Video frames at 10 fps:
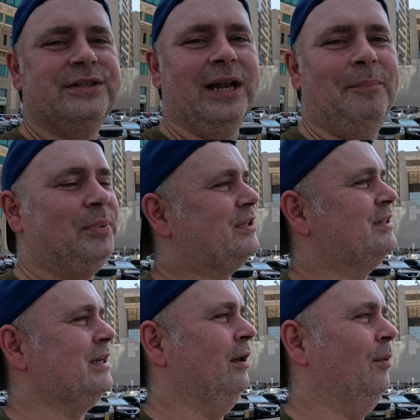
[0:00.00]
until that bus
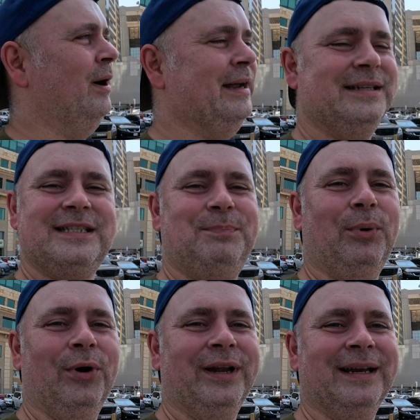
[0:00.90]
is out of the way. It's
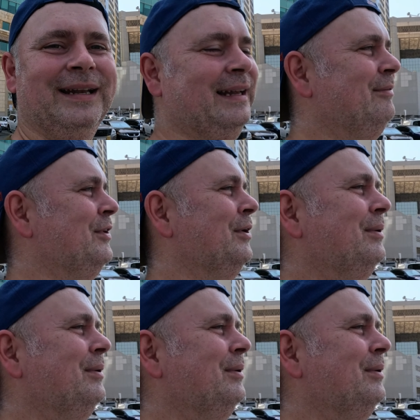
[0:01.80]
spoiling the view.